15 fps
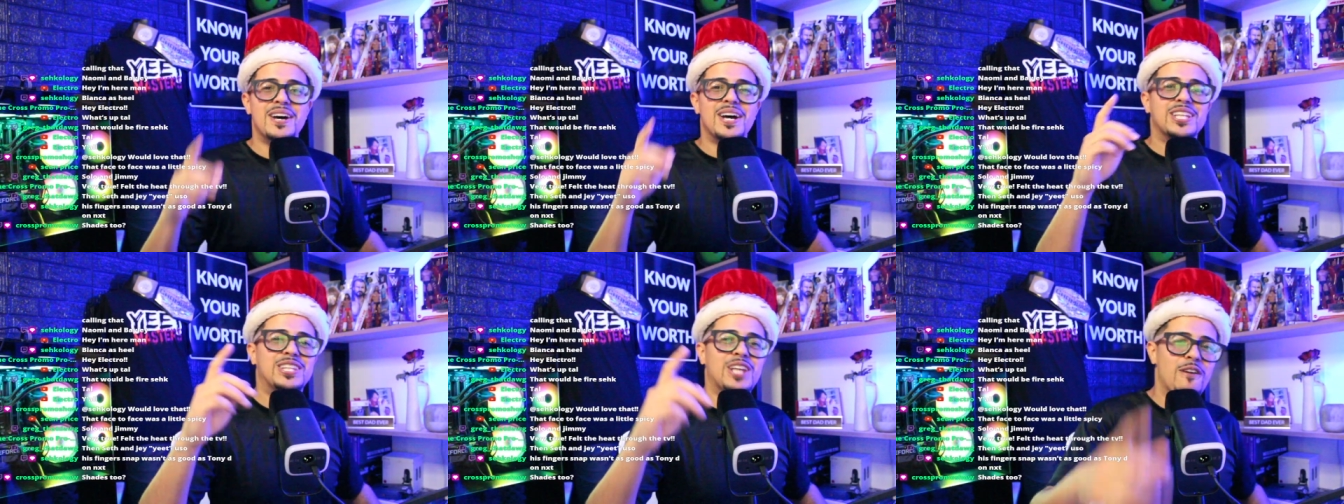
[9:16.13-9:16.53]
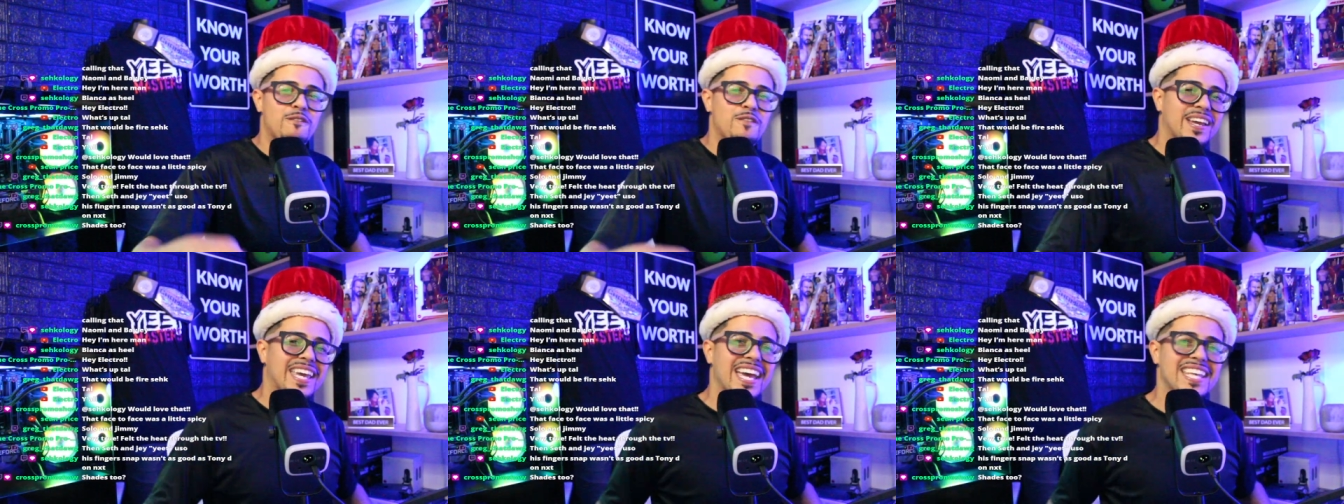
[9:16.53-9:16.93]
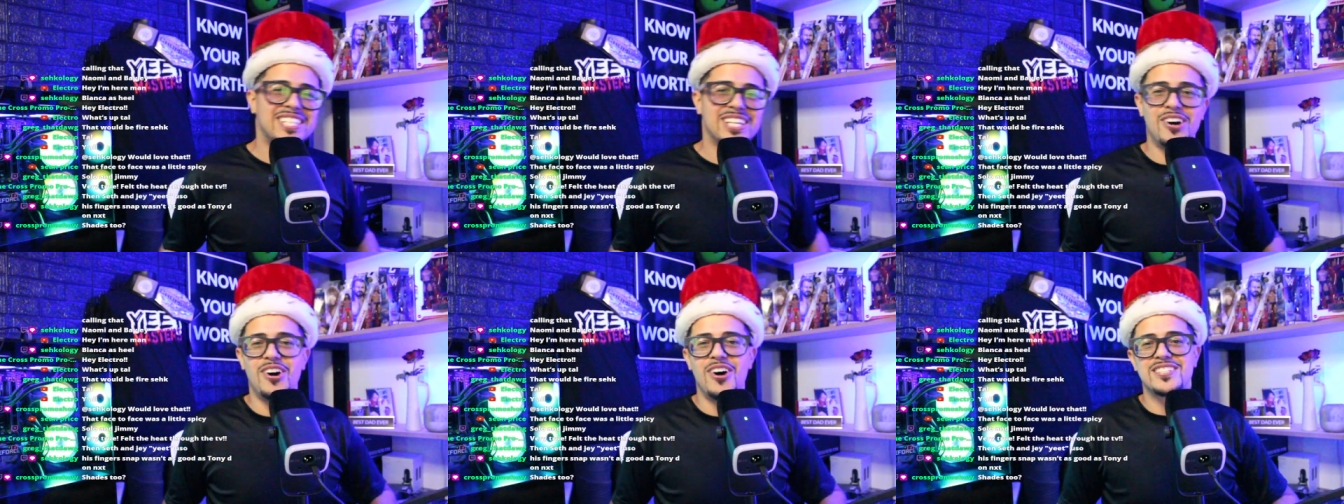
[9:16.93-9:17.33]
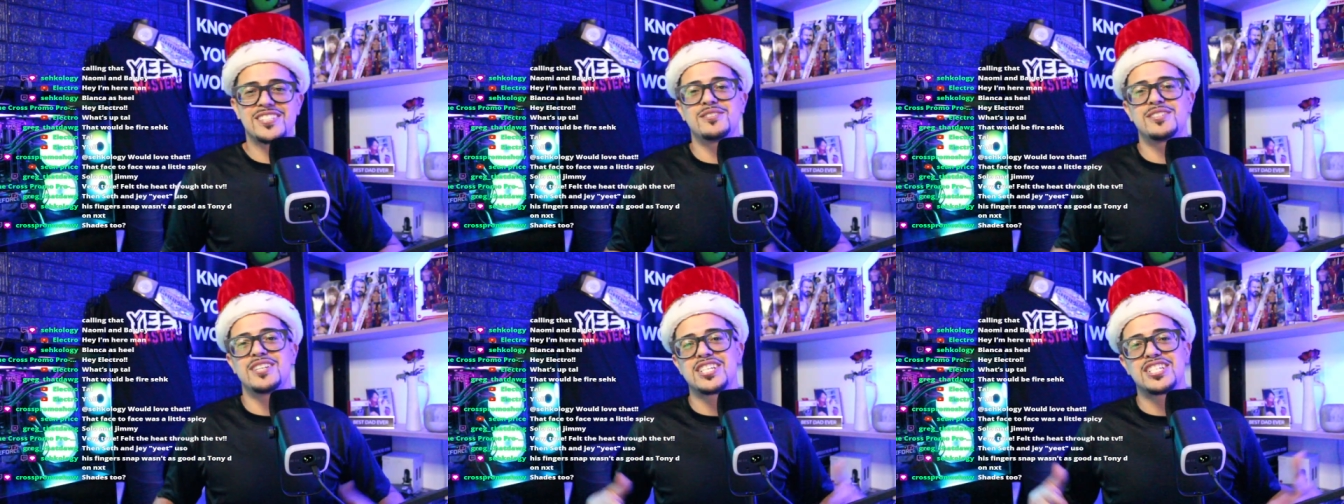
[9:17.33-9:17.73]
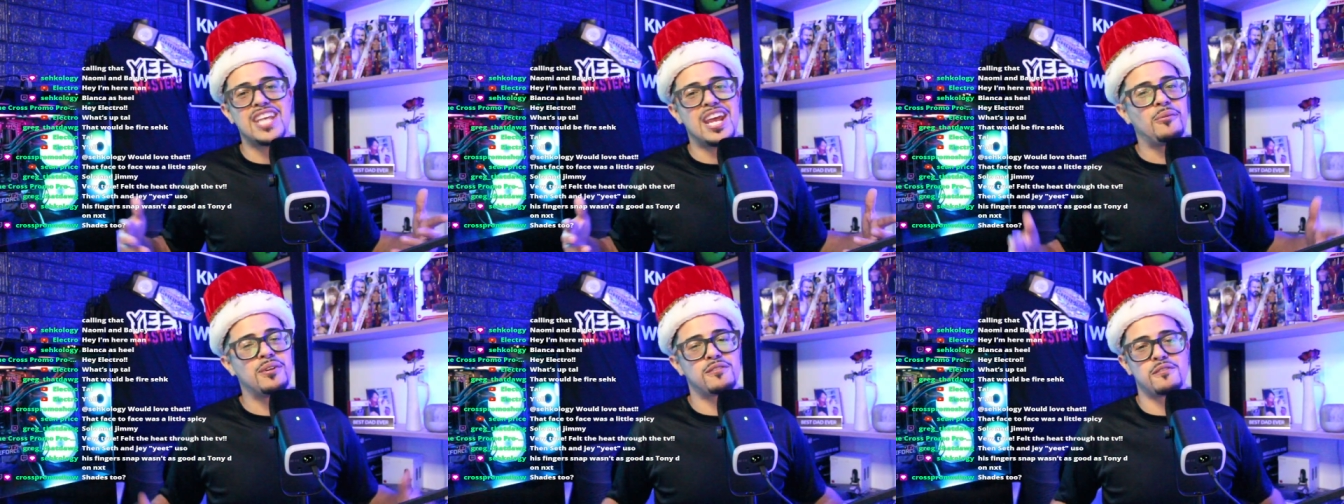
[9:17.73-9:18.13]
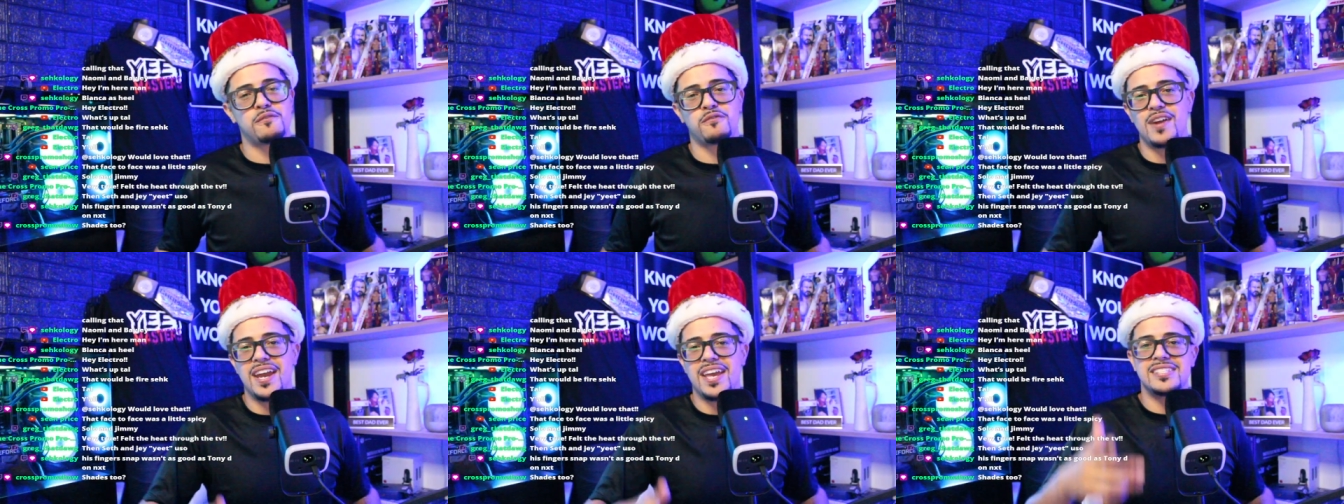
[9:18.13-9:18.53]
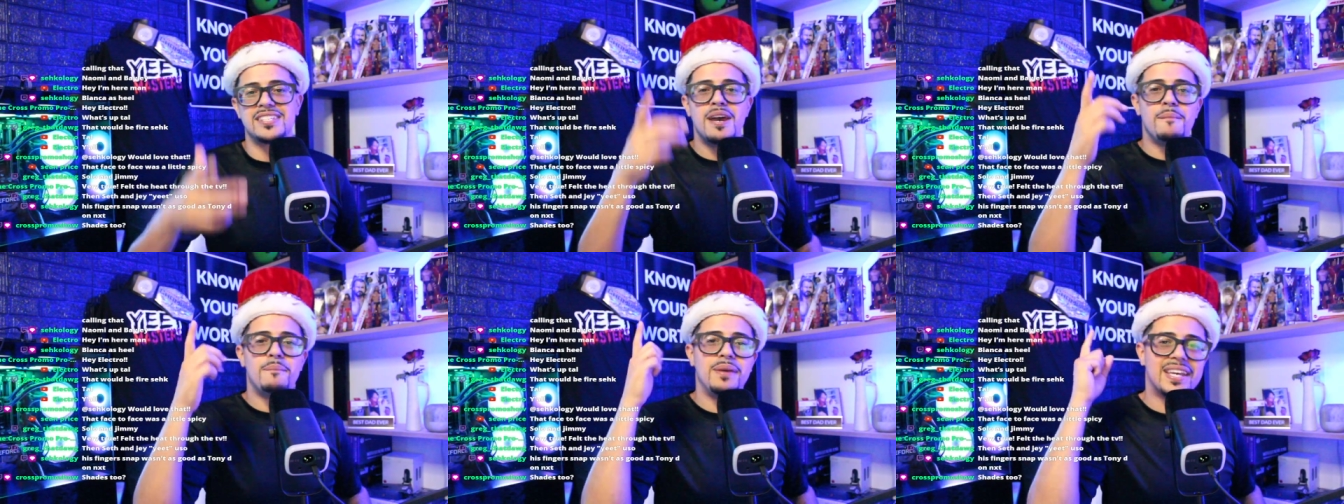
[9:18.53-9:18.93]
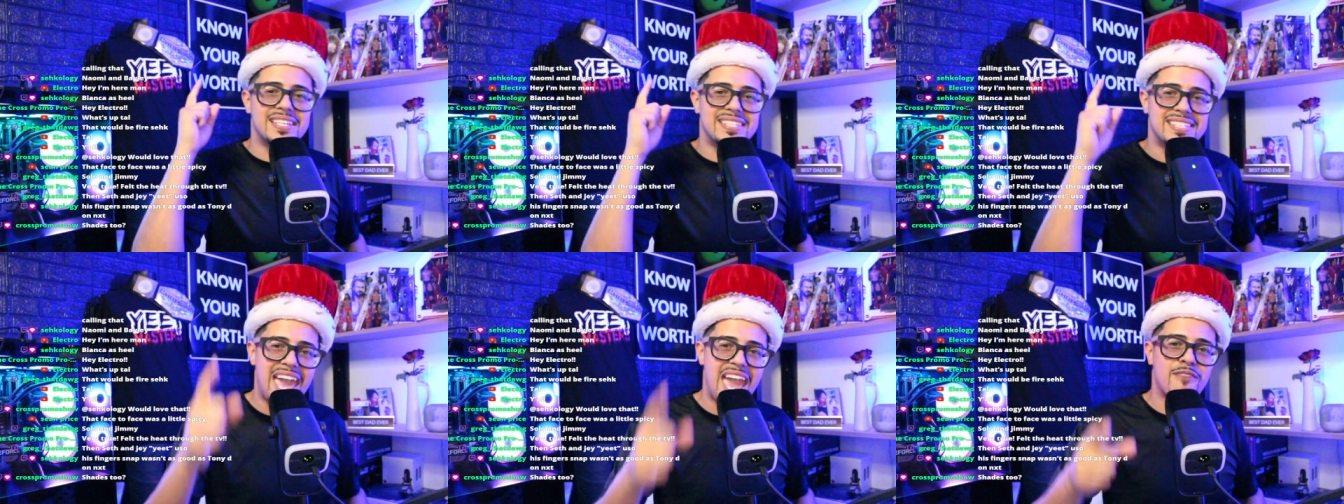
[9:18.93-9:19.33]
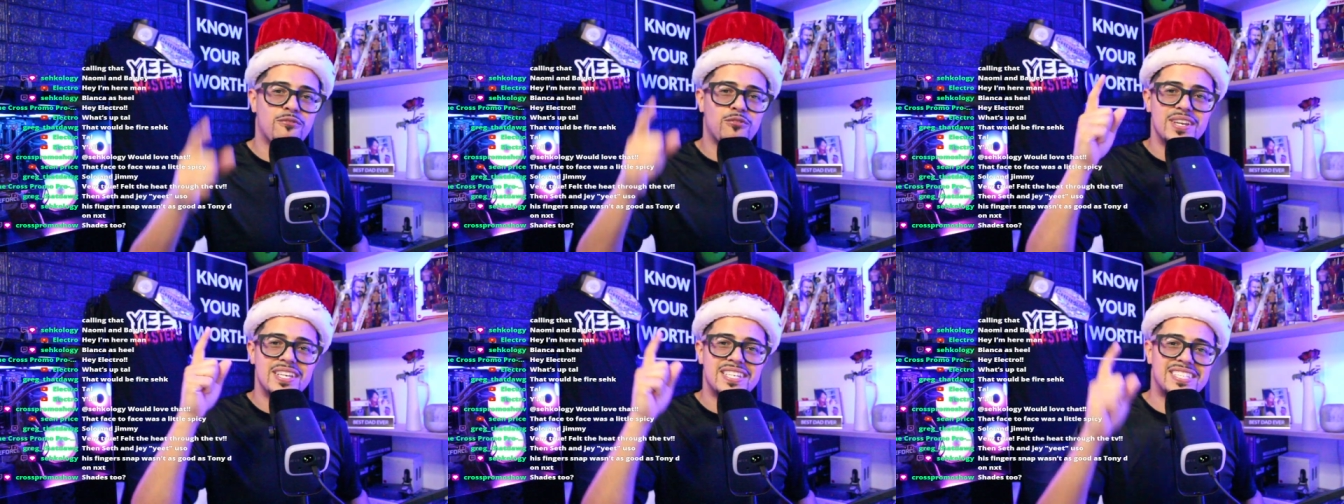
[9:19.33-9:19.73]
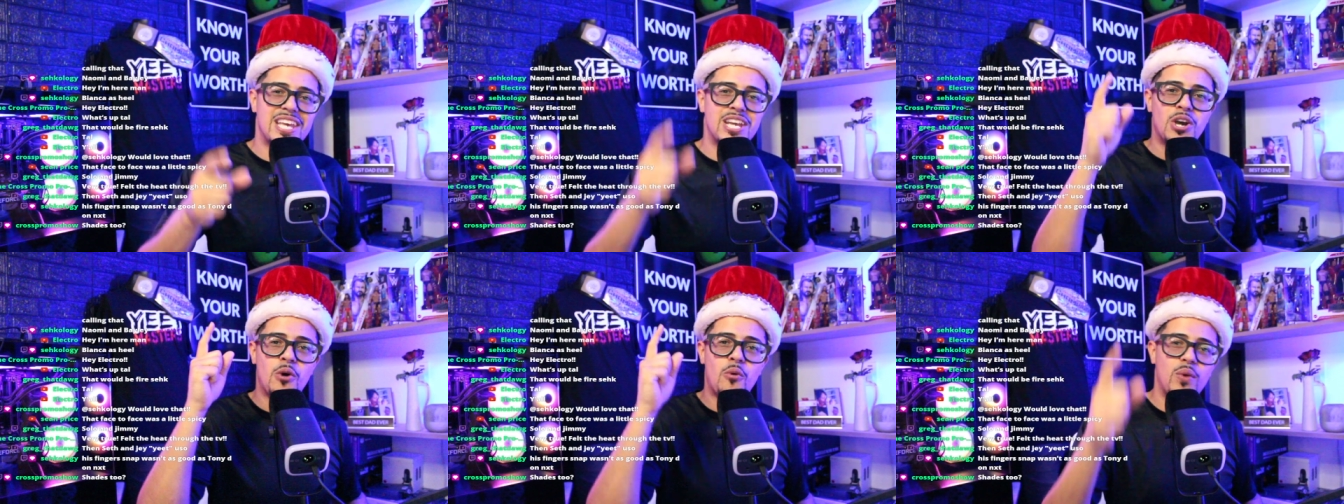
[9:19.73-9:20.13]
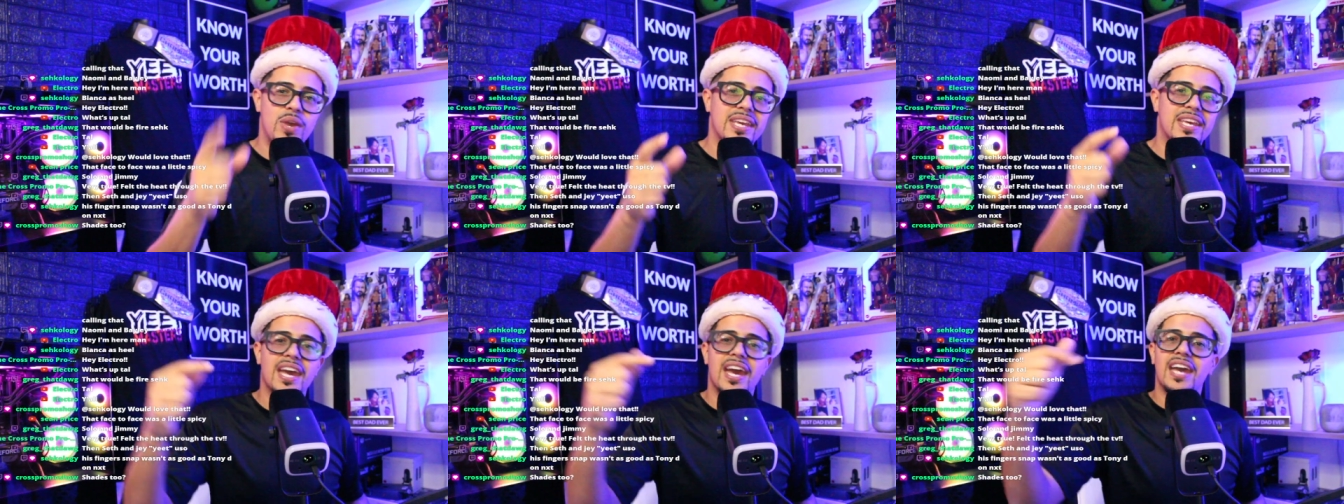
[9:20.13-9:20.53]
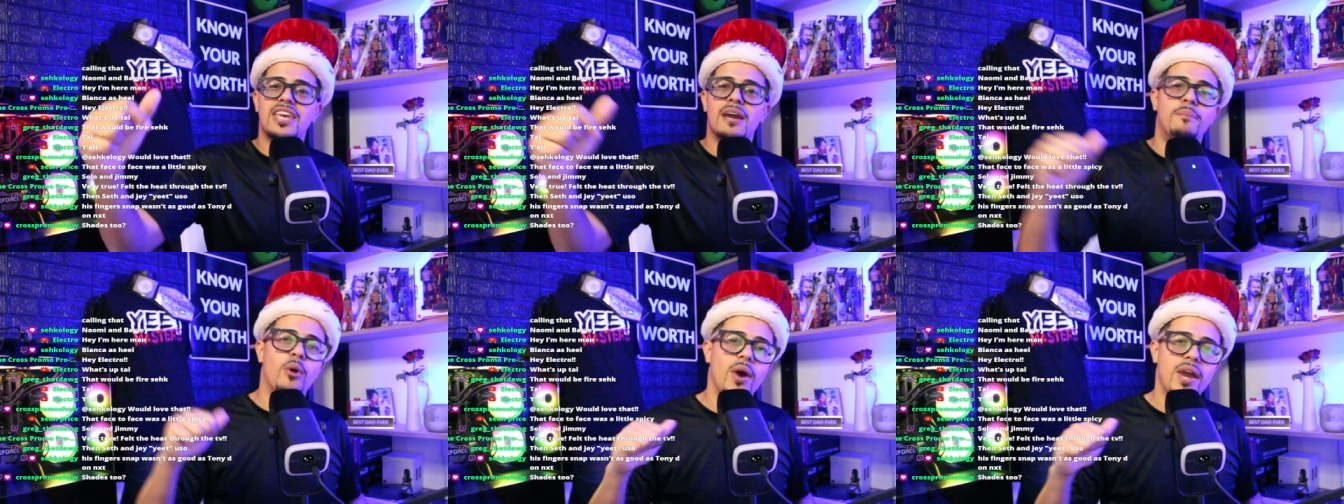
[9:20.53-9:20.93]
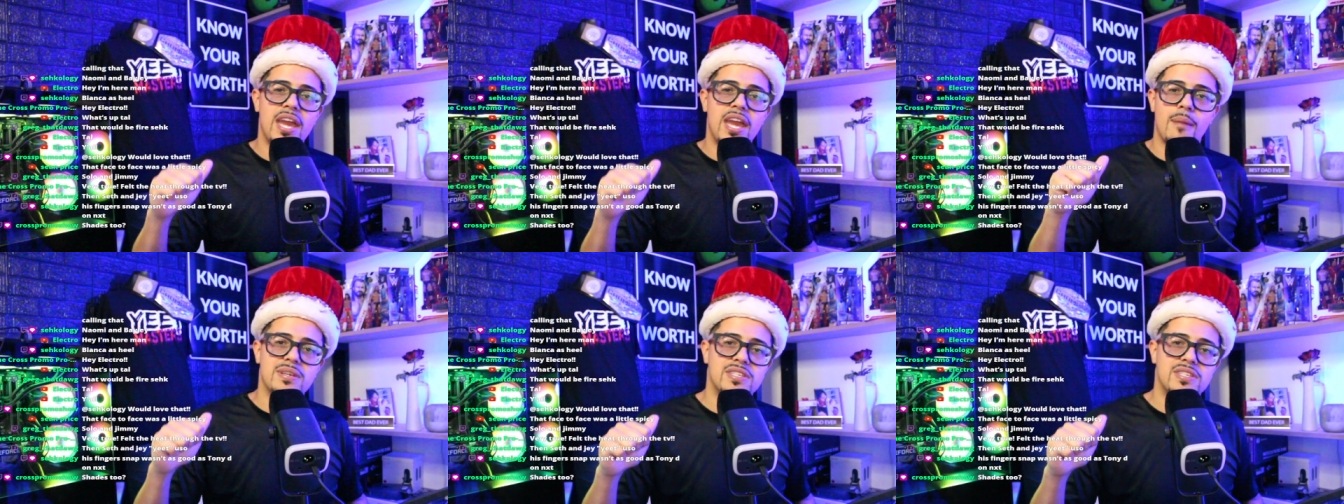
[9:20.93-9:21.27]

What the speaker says: Don't forget to also just share with your friends, because every single week, your boy here, Mr.